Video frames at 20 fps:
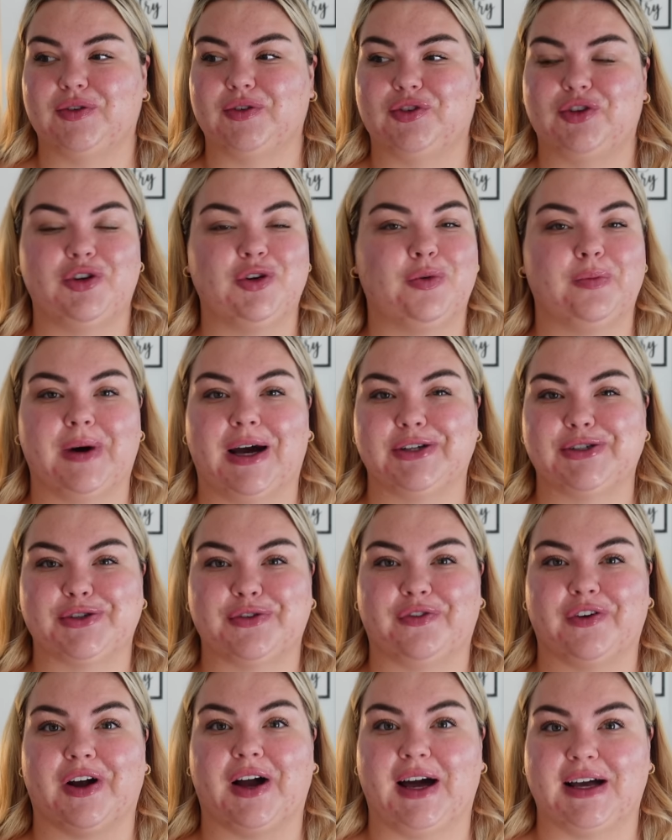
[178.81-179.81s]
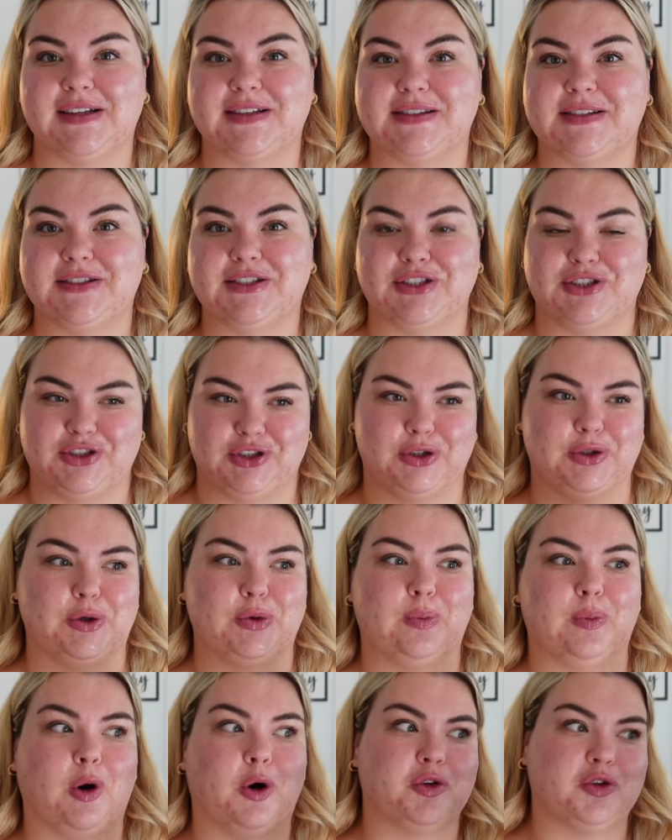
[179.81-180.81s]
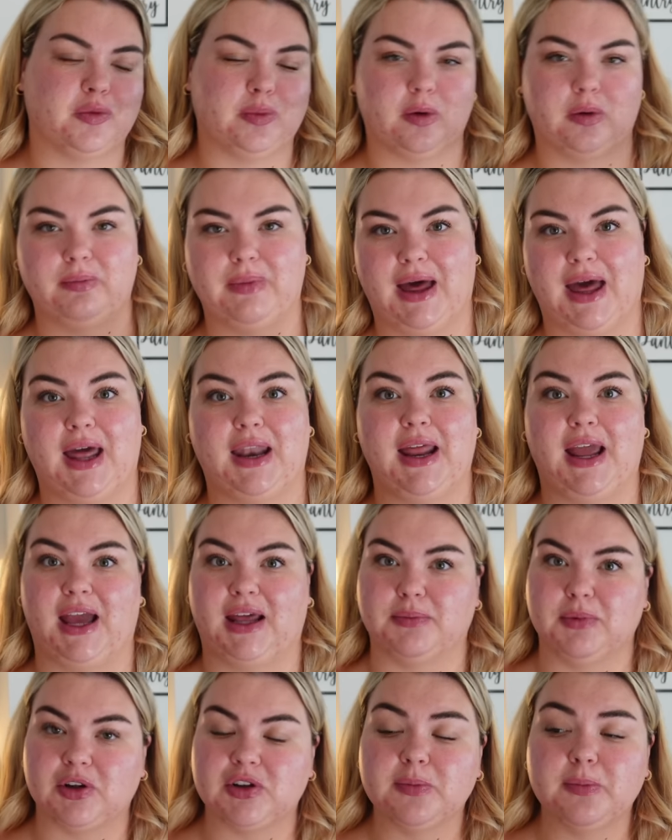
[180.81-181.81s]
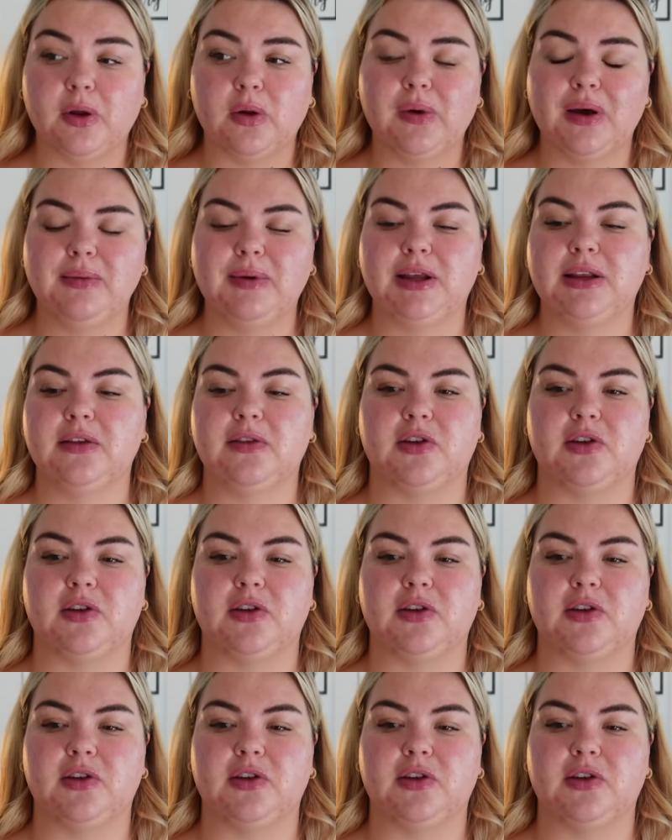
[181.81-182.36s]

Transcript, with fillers: too much for us to do multiple men and multiple women.